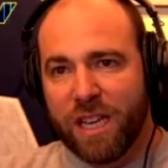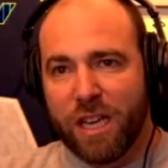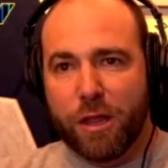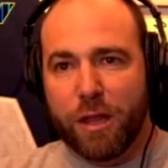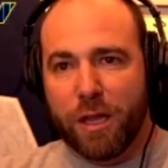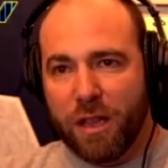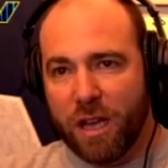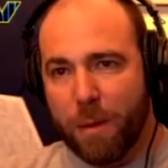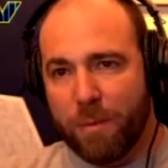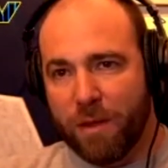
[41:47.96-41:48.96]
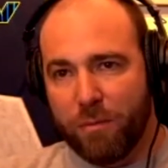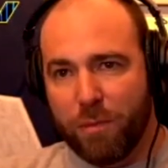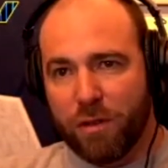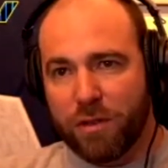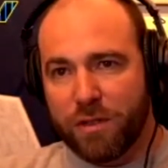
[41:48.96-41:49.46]

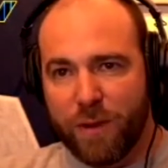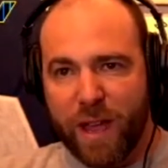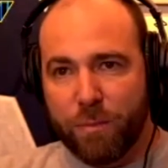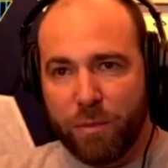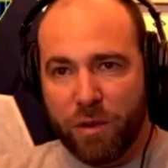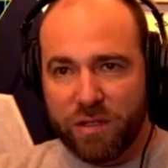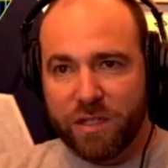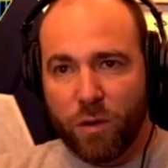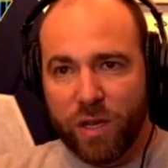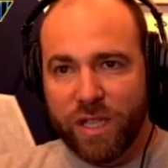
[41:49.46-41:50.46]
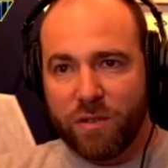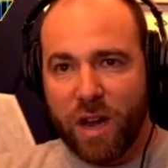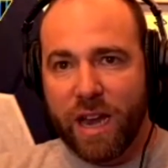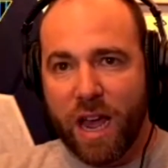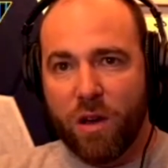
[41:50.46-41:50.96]
fake Pulse coins
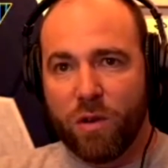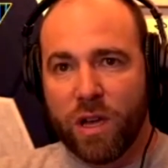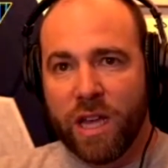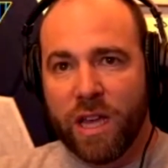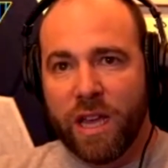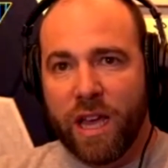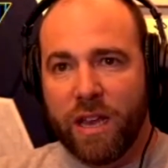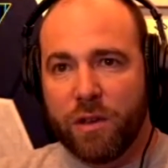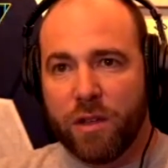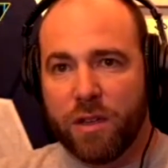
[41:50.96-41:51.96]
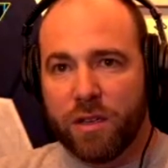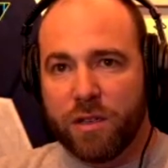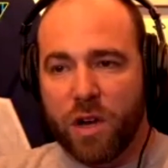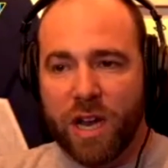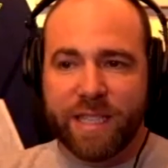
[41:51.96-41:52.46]
right now, and you can
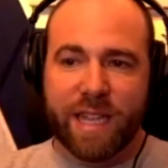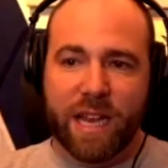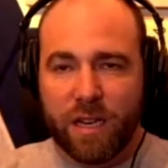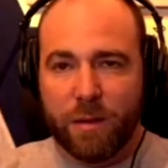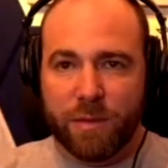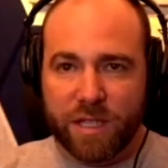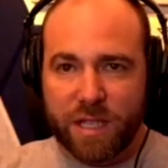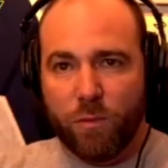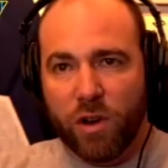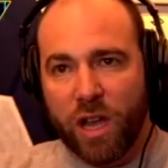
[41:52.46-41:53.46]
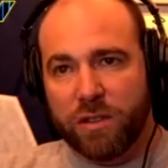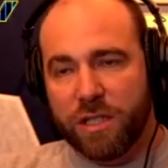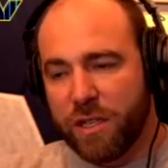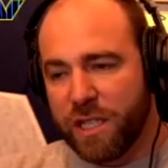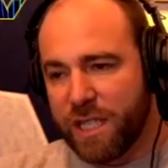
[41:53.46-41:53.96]
try sending them to someone else,
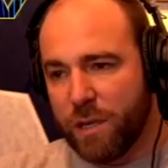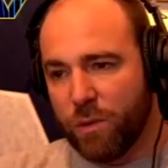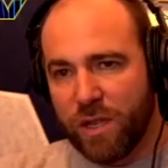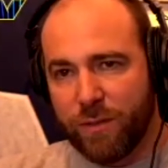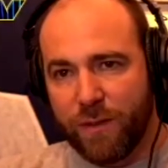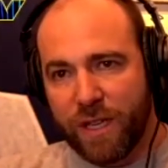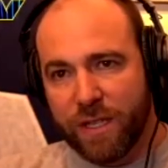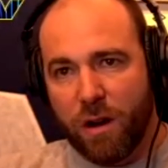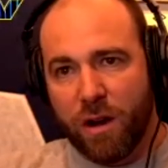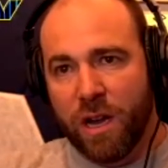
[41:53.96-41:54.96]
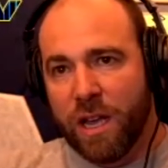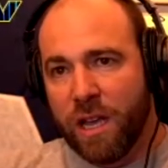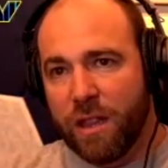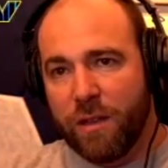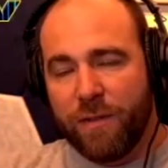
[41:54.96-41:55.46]
and you can see what the fees are.
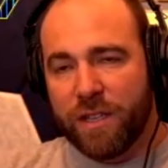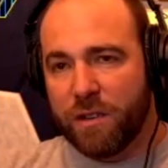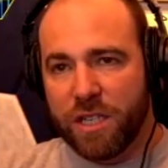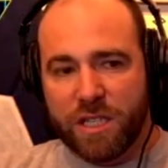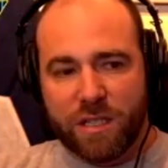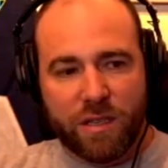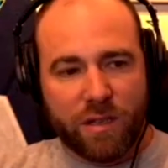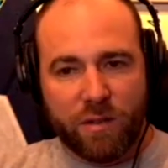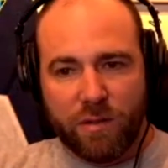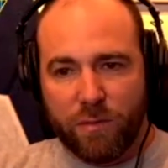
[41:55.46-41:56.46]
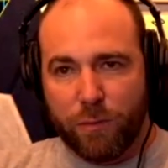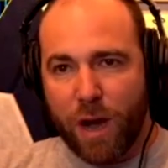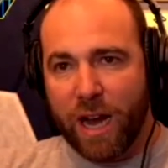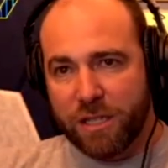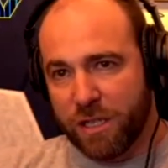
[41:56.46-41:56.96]
The fees are just
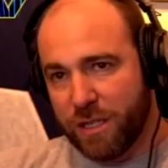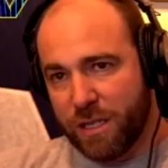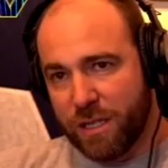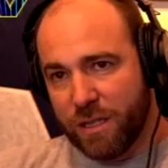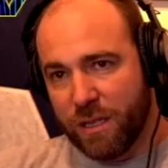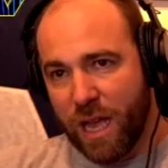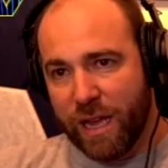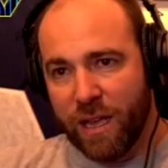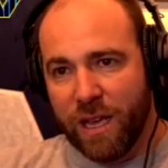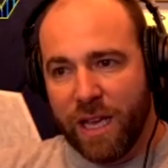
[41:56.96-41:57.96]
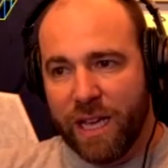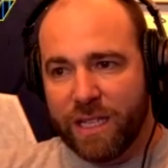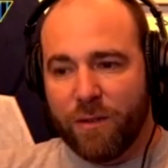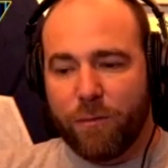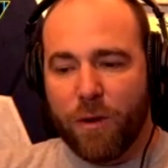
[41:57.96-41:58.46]
fractions. Like,
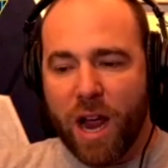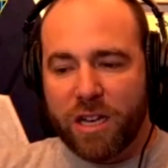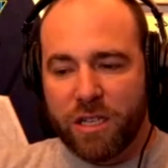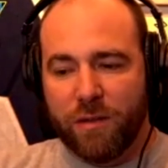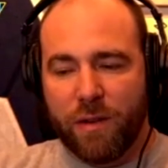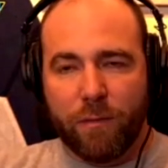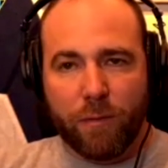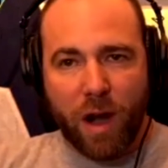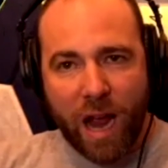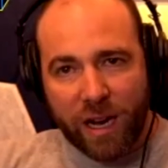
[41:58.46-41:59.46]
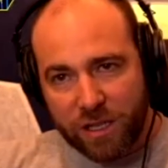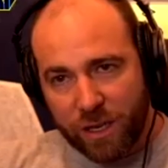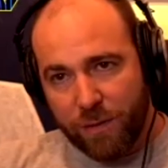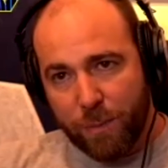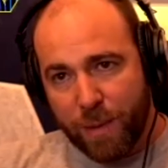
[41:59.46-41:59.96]
it's a fraction of a
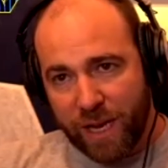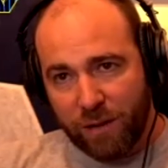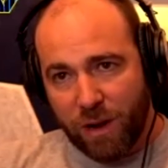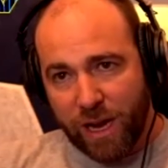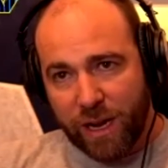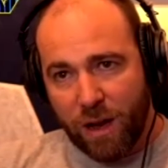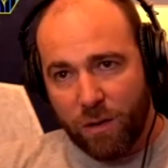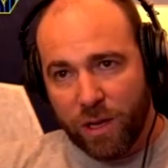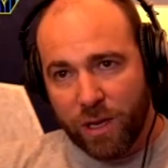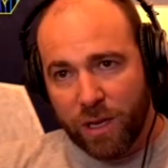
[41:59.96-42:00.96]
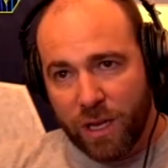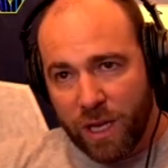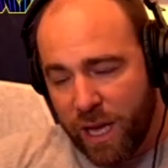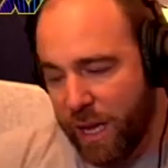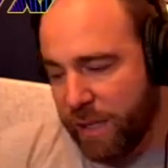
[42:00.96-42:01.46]
penny right now.
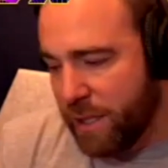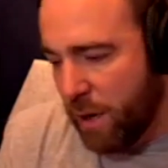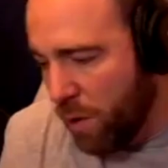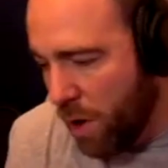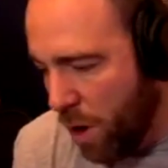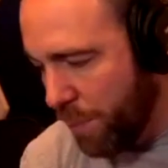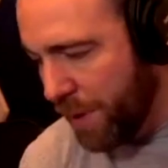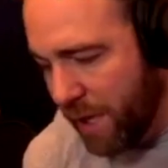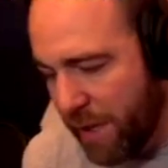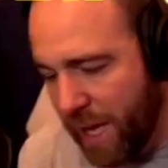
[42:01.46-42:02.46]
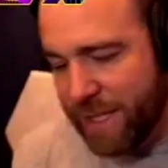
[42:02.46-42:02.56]
And so we're hoping that